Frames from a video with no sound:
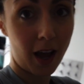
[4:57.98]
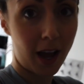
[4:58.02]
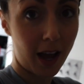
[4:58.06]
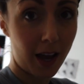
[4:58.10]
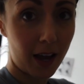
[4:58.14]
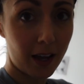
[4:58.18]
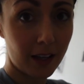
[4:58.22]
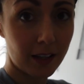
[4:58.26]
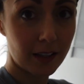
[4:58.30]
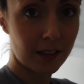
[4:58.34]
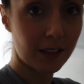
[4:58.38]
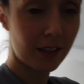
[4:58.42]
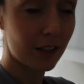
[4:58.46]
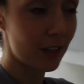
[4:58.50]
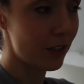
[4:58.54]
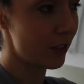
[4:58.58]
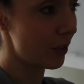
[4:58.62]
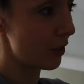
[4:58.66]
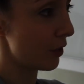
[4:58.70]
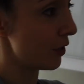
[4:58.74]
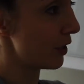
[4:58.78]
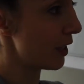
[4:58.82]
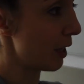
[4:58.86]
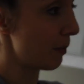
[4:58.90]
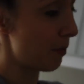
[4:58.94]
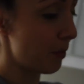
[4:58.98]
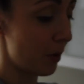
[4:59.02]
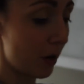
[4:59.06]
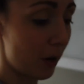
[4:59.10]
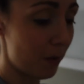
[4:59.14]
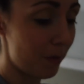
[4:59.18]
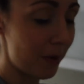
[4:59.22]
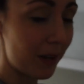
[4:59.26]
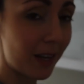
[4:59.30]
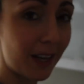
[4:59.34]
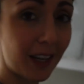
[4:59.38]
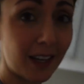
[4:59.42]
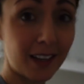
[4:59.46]
in it, and as soon as I put
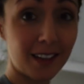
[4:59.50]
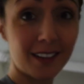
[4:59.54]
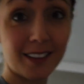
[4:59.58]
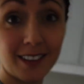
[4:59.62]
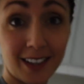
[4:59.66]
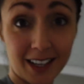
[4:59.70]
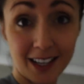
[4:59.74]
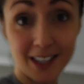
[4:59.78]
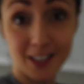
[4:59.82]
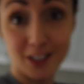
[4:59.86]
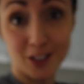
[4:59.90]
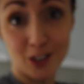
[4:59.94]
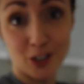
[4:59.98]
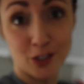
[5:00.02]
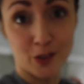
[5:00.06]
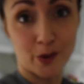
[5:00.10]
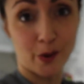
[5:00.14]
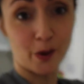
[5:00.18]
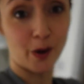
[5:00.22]
him in it, he's just